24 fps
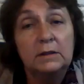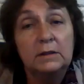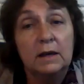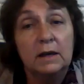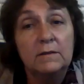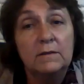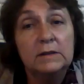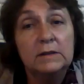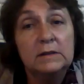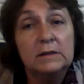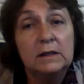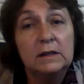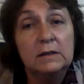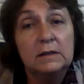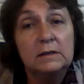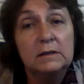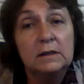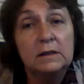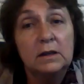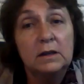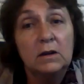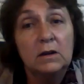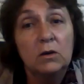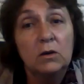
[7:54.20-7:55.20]
David,
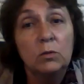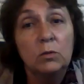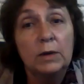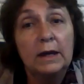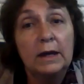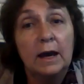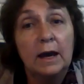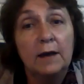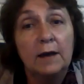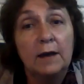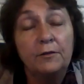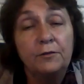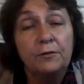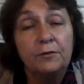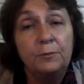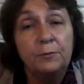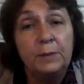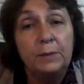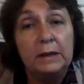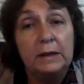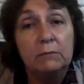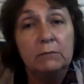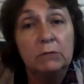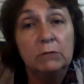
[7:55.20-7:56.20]

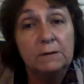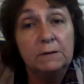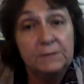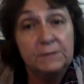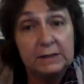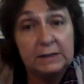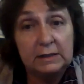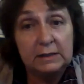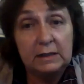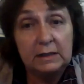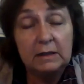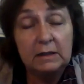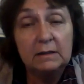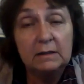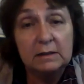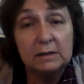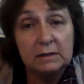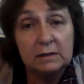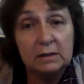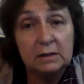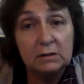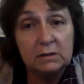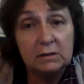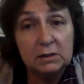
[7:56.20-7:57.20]
we've seen
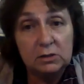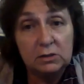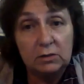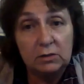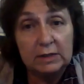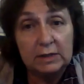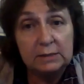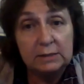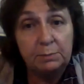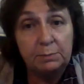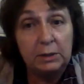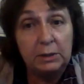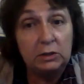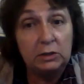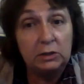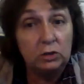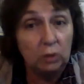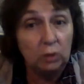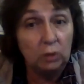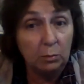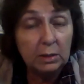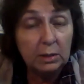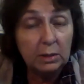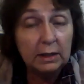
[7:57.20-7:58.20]
this industry has been
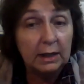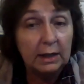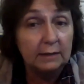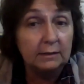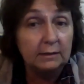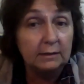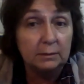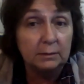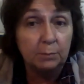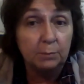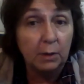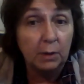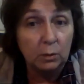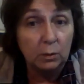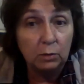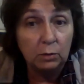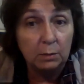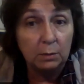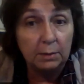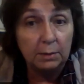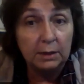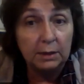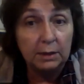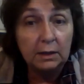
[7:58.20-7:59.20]
dominated by
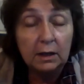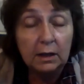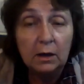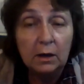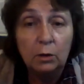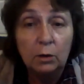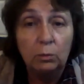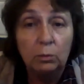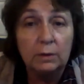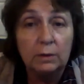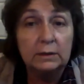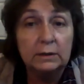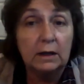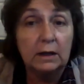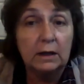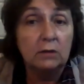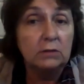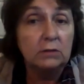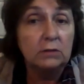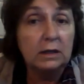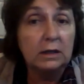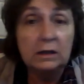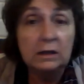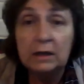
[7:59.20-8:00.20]
women
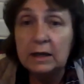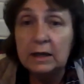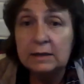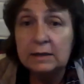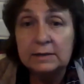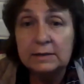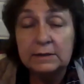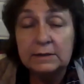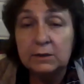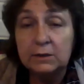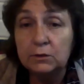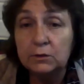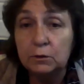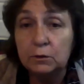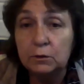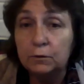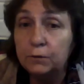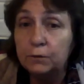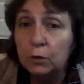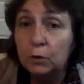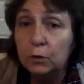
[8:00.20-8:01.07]
without any external